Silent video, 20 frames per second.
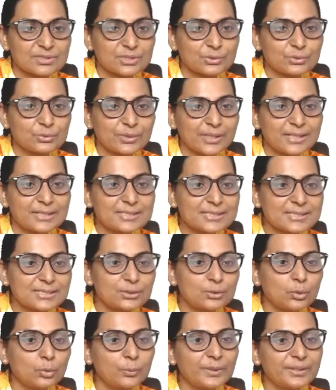So you can see
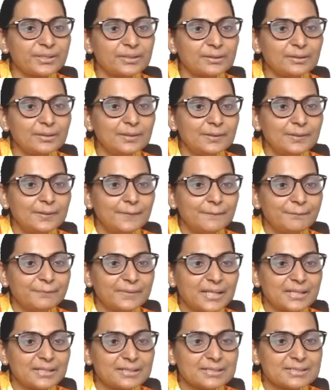over here
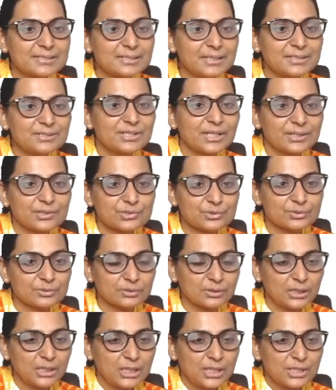there is ejection.